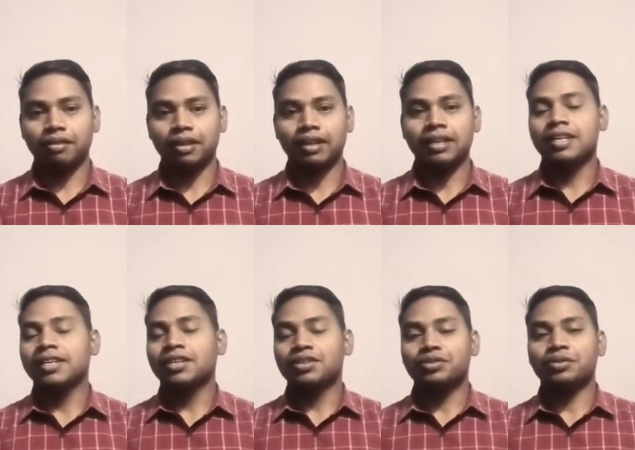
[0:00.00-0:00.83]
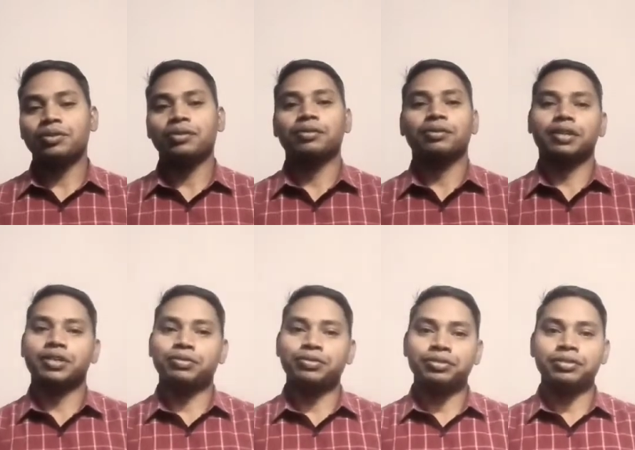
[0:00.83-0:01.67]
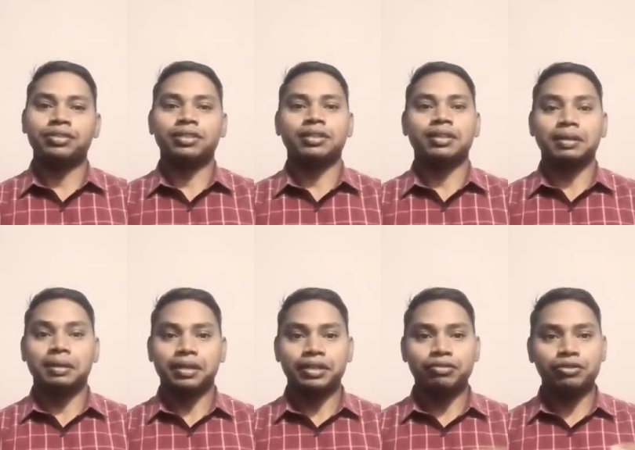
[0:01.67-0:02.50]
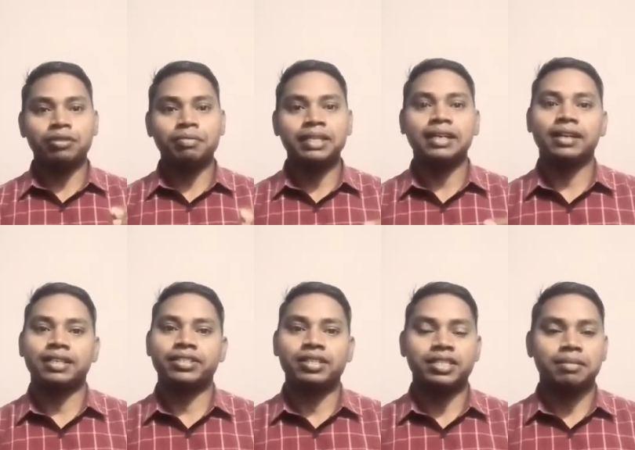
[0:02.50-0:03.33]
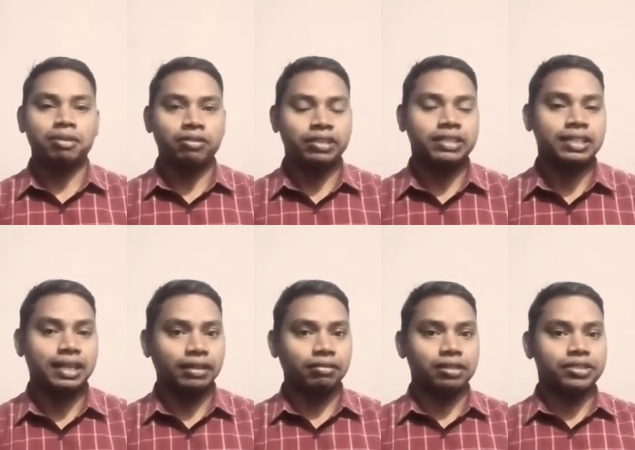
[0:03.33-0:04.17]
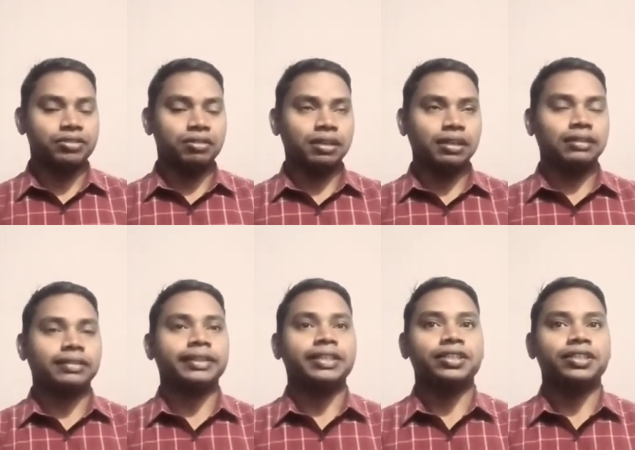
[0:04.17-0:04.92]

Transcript: Okay. So you should be tenacious about this language. Okay.